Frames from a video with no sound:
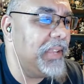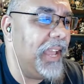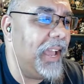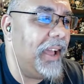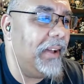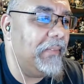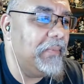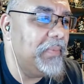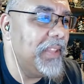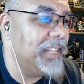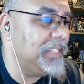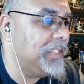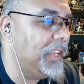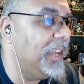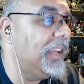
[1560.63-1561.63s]
yeah,
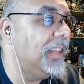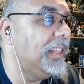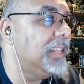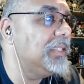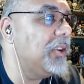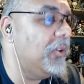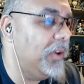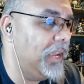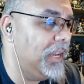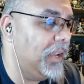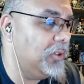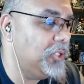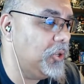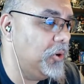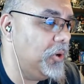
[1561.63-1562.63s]
let's uh, let's go ahead and
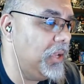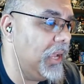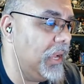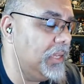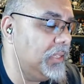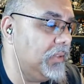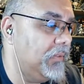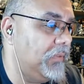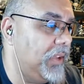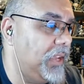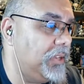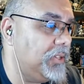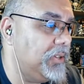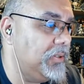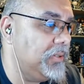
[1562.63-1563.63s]
I'll show you guys the
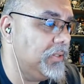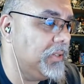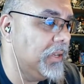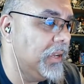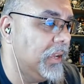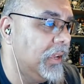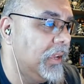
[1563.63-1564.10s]
features